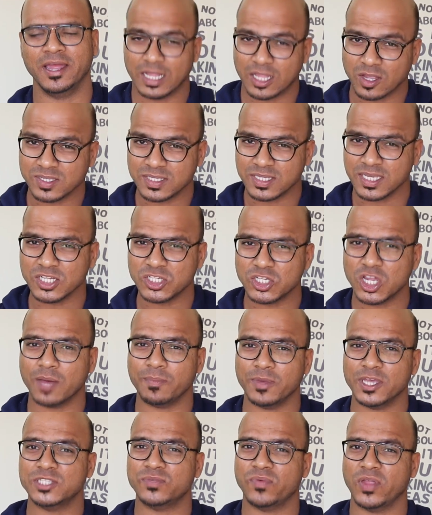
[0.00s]
Now C
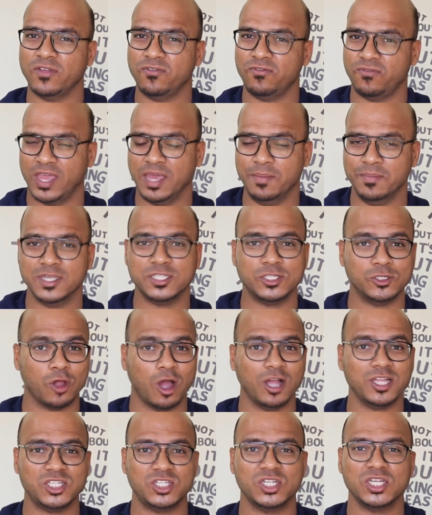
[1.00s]
Sharp is very famous,
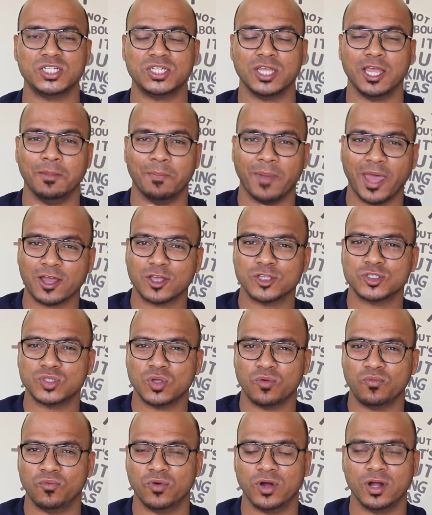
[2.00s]
not just in
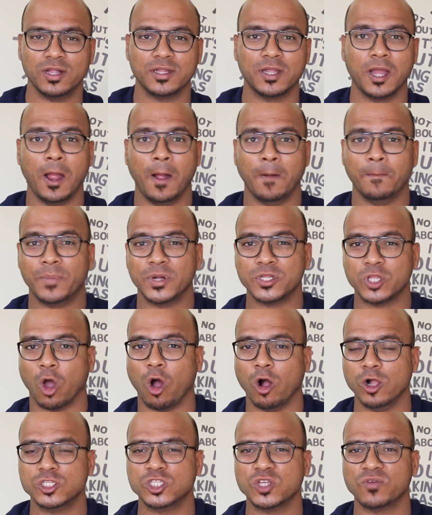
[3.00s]
Microsoft world, but
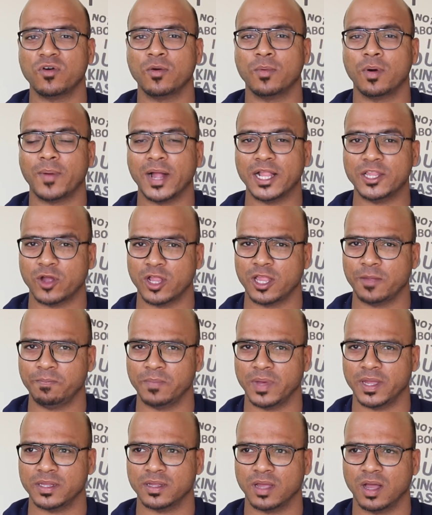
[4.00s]
also for mobile
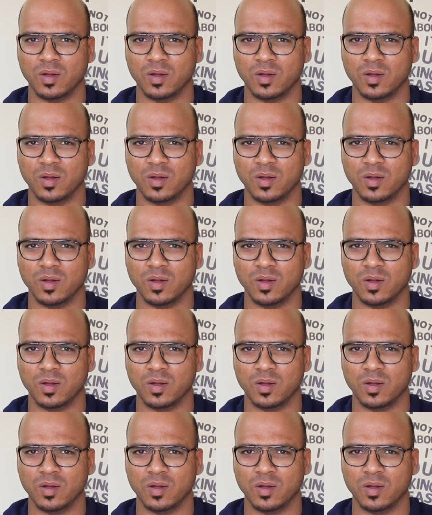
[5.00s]
development.